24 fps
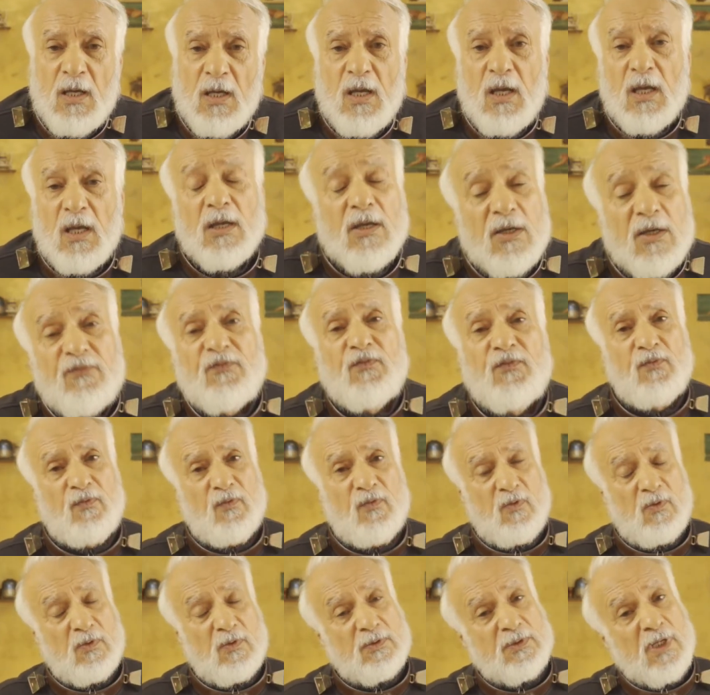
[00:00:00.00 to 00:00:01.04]
If
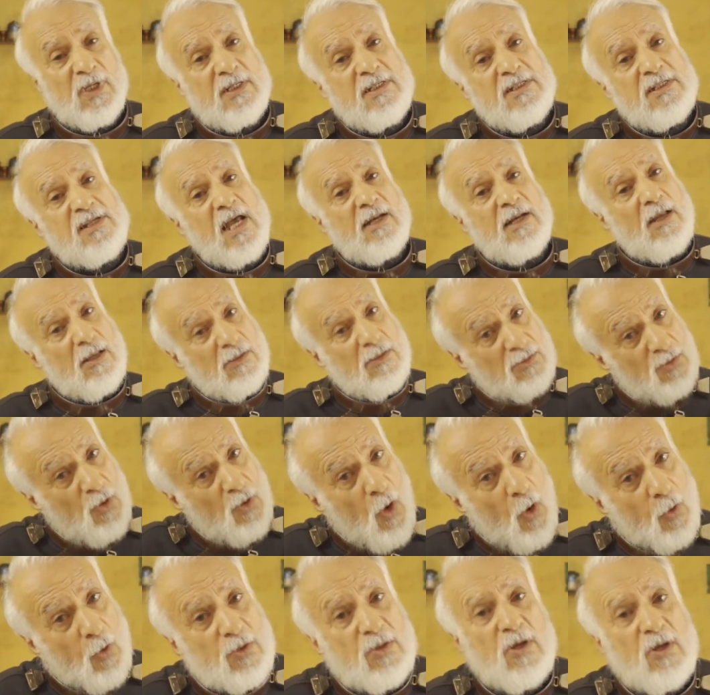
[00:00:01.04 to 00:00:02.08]
there is an
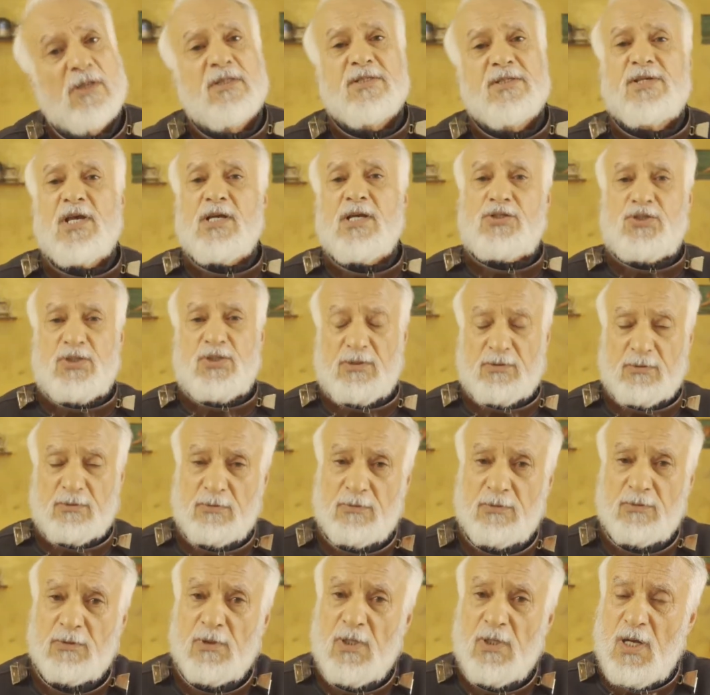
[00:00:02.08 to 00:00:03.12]
organization
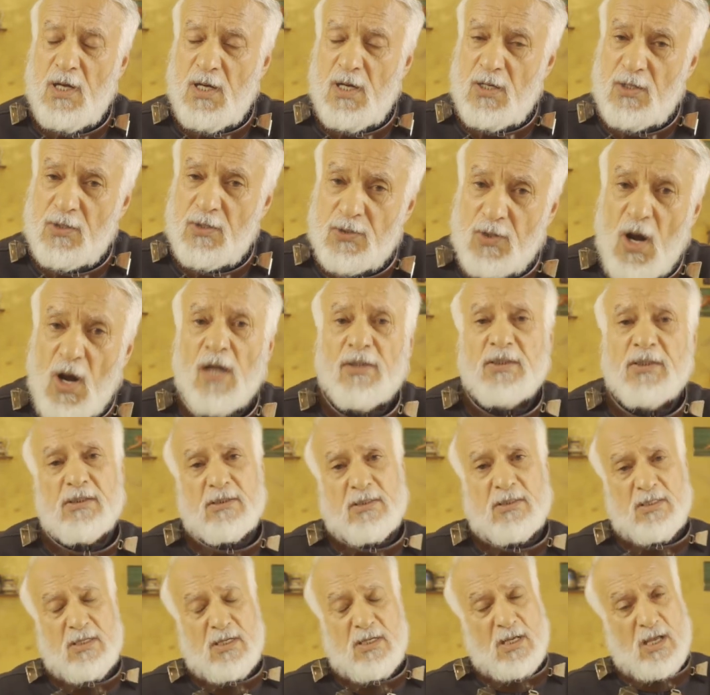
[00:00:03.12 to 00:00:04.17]

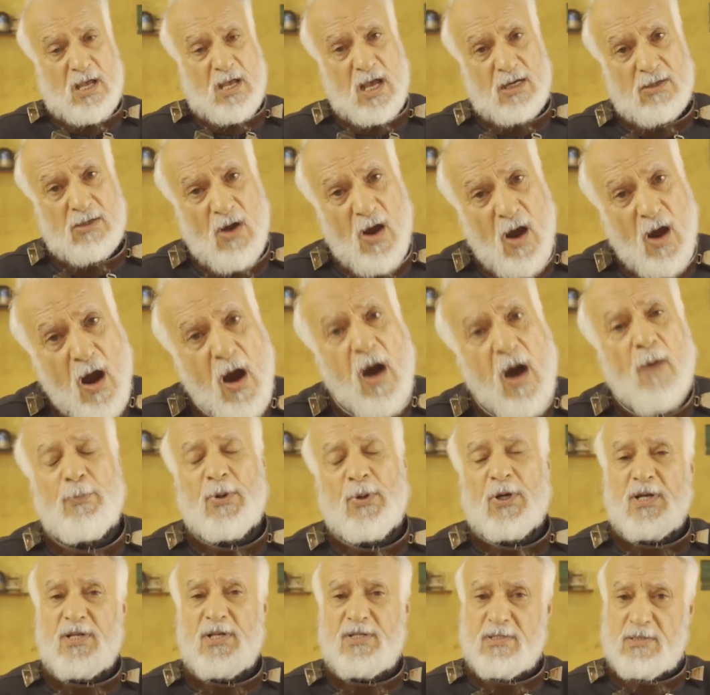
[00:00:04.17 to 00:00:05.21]
running and
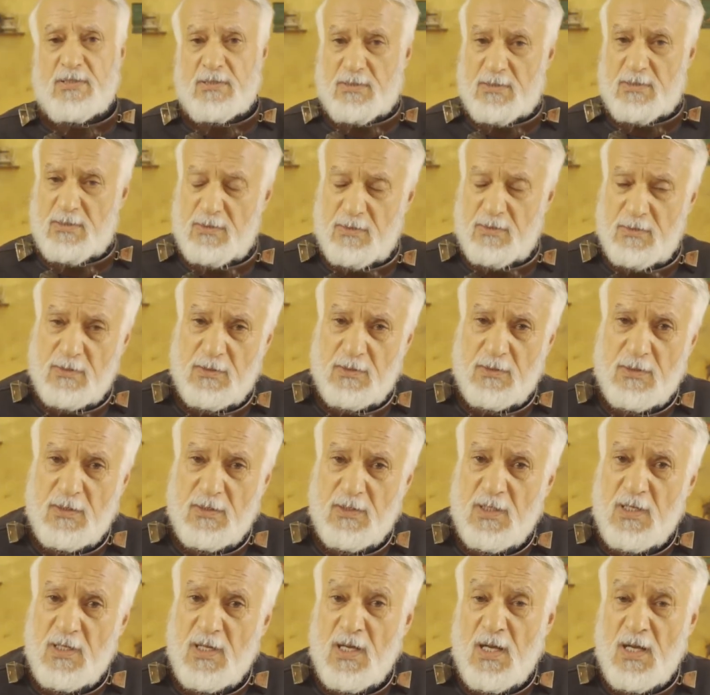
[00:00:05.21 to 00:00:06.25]
operating,
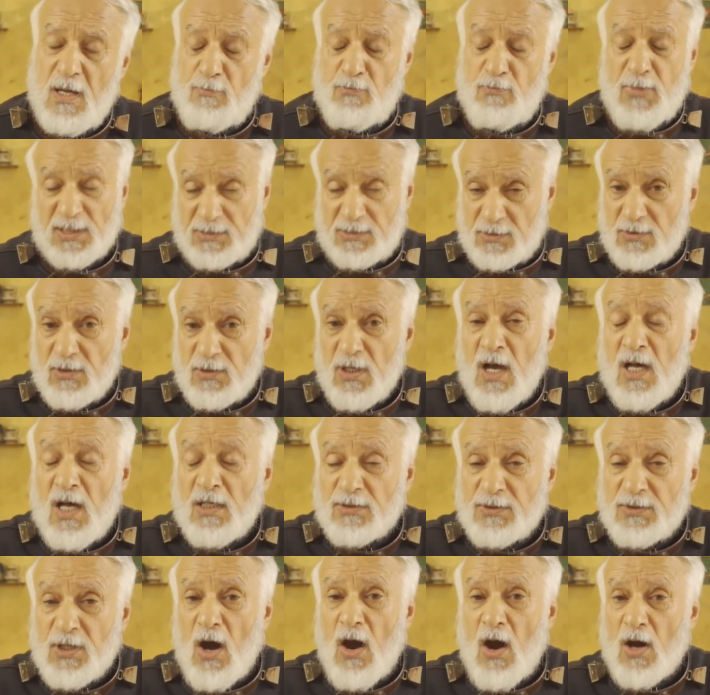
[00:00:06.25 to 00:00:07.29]
but
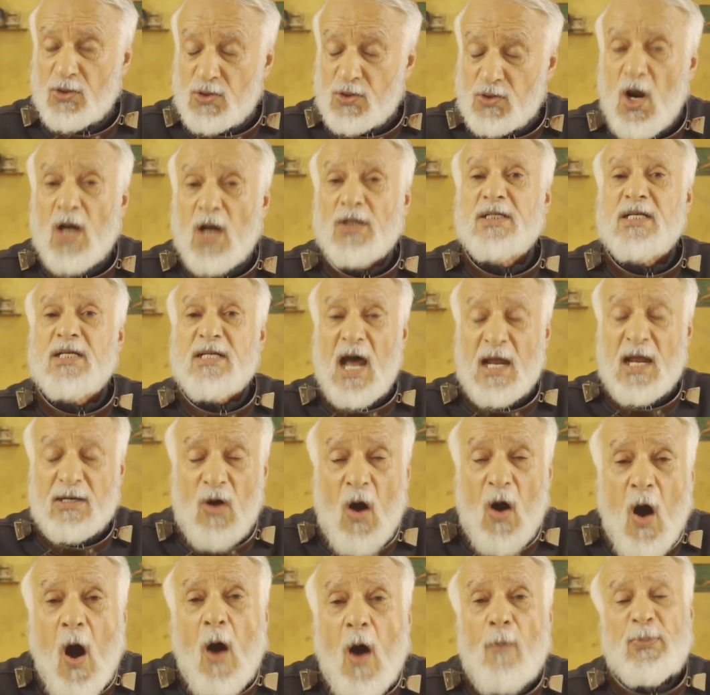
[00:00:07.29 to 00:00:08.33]
they are running and
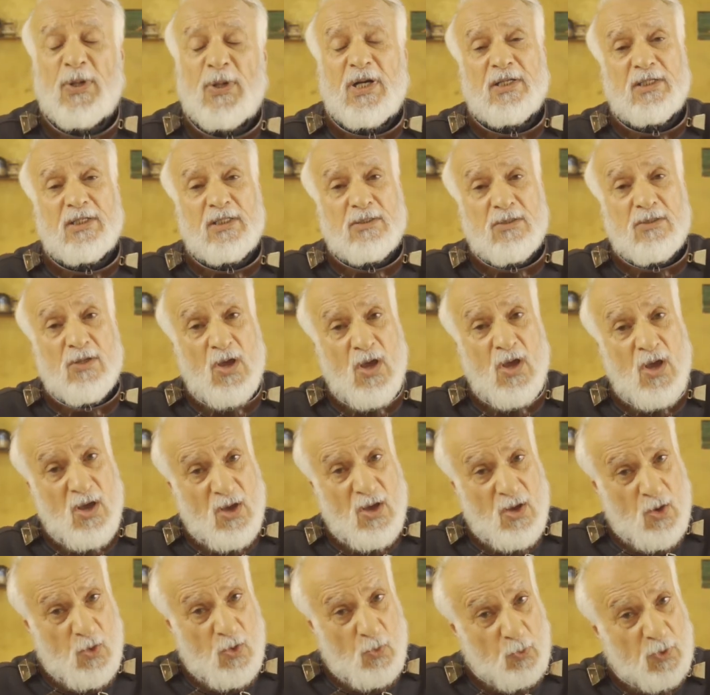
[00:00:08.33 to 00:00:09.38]
operating
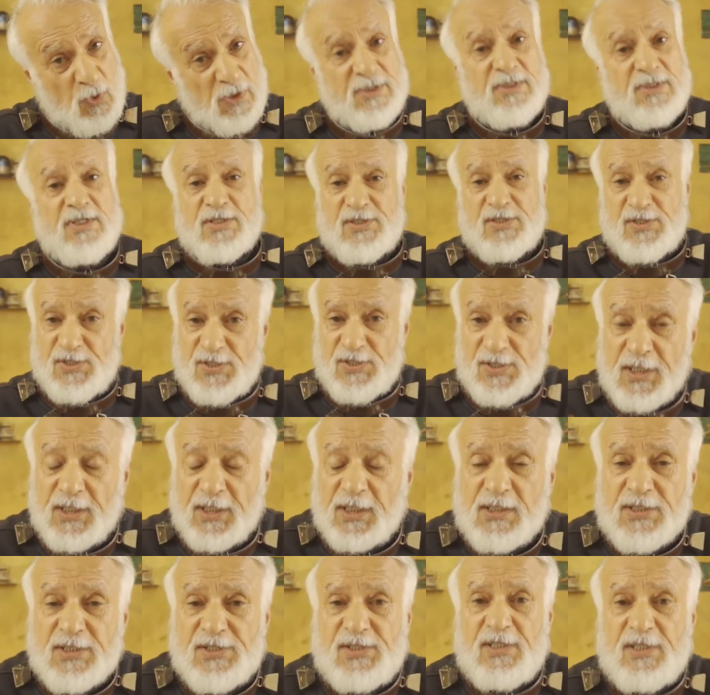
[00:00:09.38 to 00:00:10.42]
with the
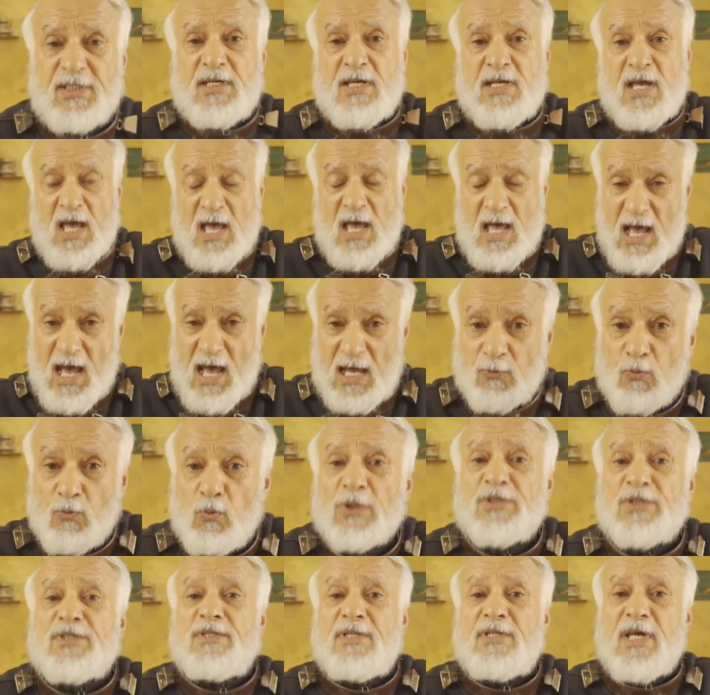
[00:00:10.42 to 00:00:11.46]
secrecy and
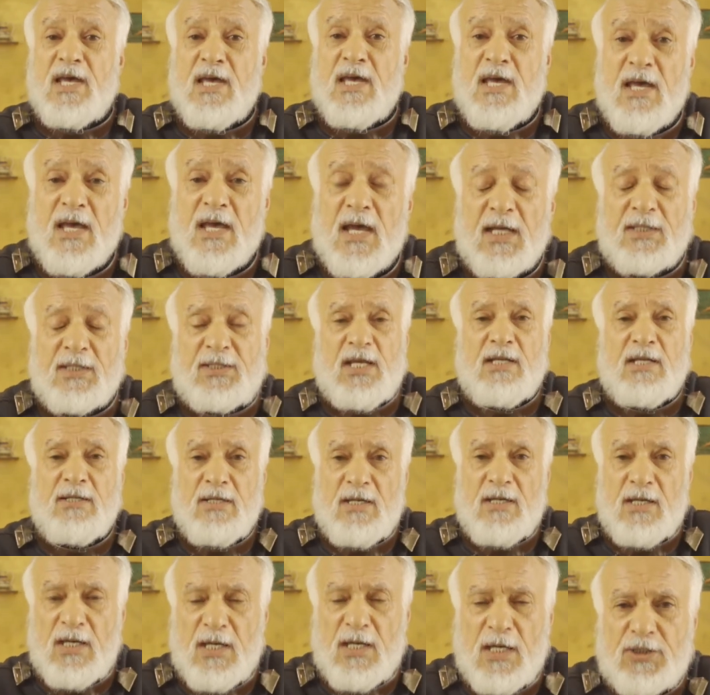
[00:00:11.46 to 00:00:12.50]
with the
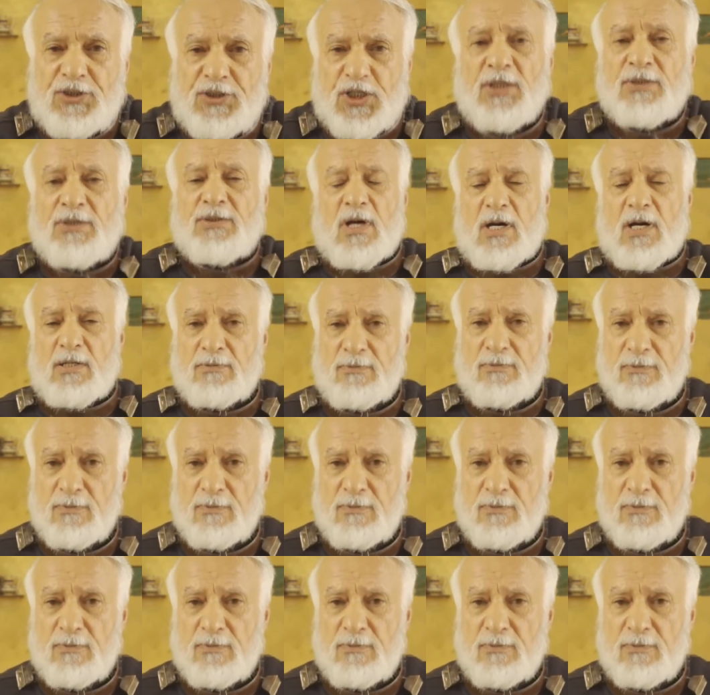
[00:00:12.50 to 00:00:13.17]
hidden agenda,